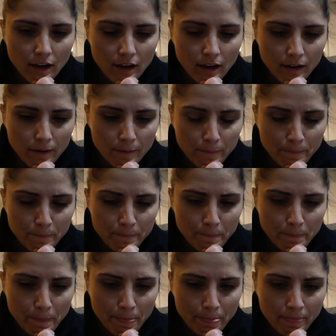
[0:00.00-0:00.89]
Um,
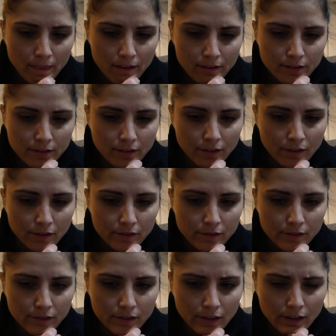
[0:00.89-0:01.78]
so
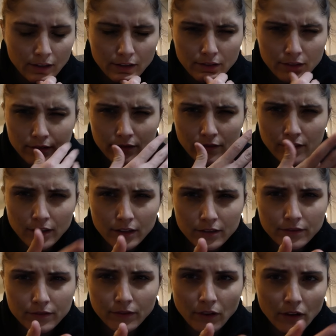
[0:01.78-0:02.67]
uh,
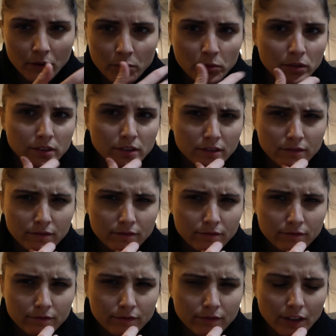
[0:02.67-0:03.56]
this vlog wasn't
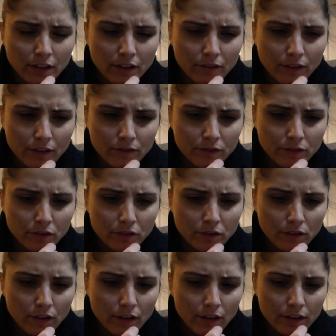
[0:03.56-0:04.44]
very eventful
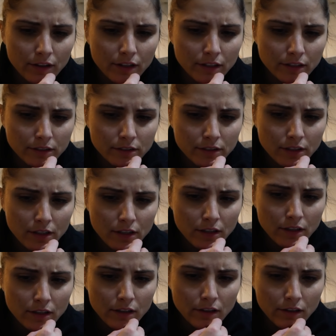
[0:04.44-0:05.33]
or a lot of things
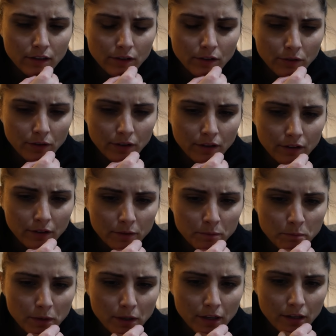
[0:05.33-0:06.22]
going
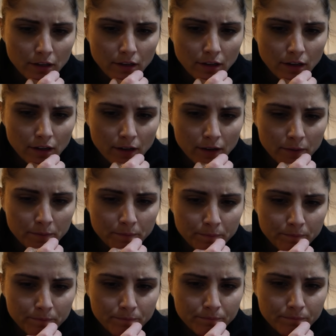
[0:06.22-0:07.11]
on, but
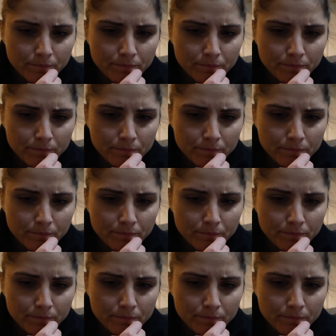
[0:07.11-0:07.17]
um,